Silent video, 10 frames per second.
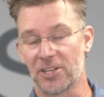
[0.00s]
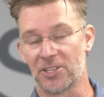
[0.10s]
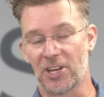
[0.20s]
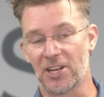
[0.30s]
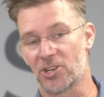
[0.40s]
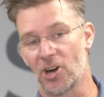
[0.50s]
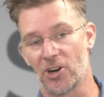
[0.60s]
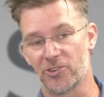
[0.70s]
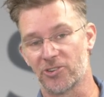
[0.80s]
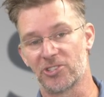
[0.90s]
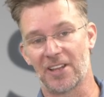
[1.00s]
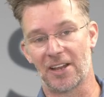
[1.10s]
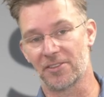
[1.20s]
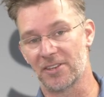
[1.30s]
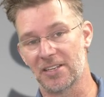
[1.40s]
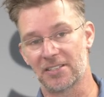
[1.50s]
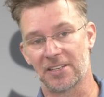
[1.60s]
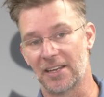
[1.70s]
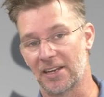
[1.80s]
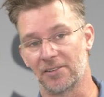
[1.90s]
you can change the cartridges out in these
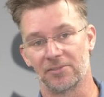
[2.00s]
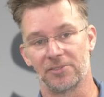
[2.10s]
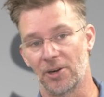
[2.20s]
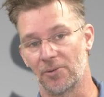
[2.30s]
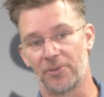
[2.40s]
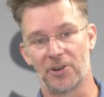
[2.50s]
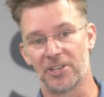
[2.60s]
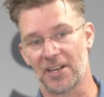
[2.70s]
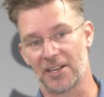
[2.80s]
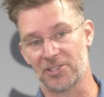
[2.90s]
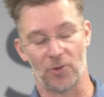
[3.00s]
in 30 seconds